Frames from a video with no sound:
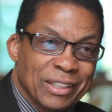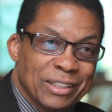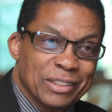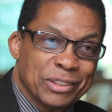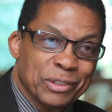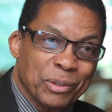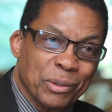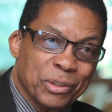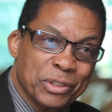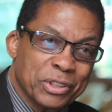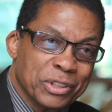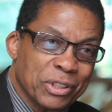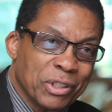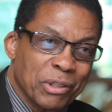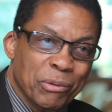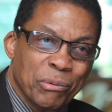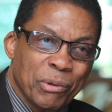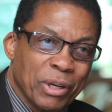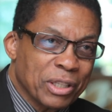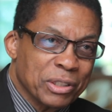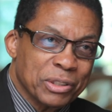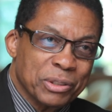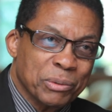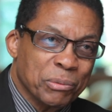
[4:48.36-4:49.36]
George Shearing
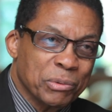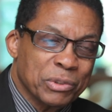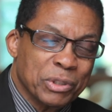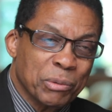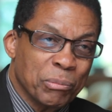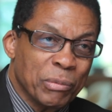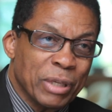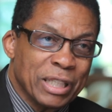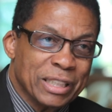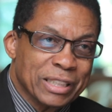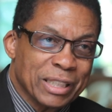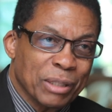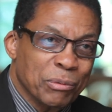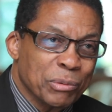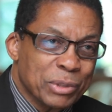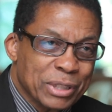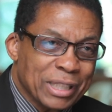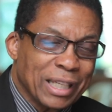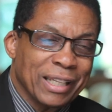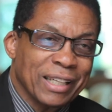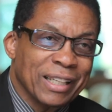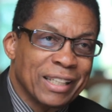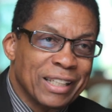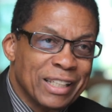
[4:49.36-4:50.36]
records. It was amazing. It was
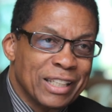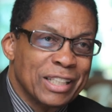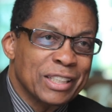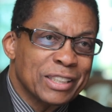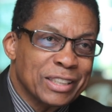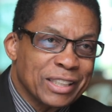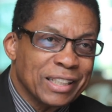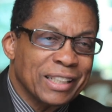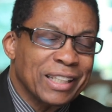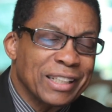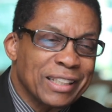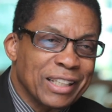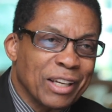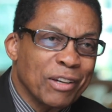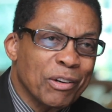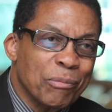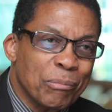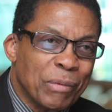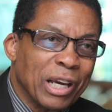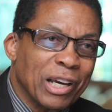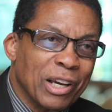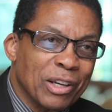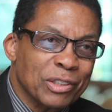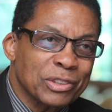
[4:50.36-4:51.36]
like sitting there
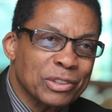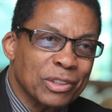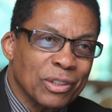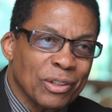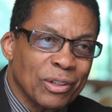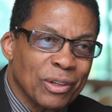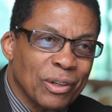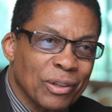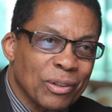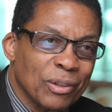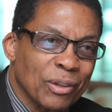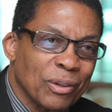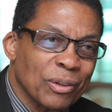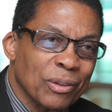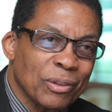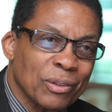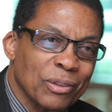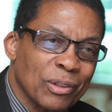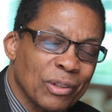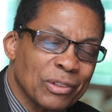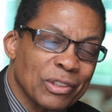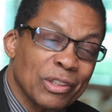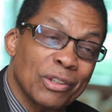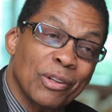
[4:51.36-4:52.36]
in my house
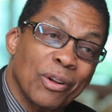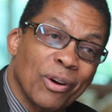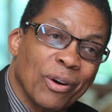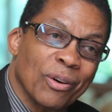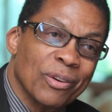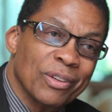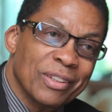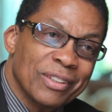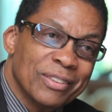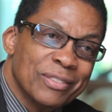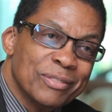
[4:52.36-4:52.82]
all along.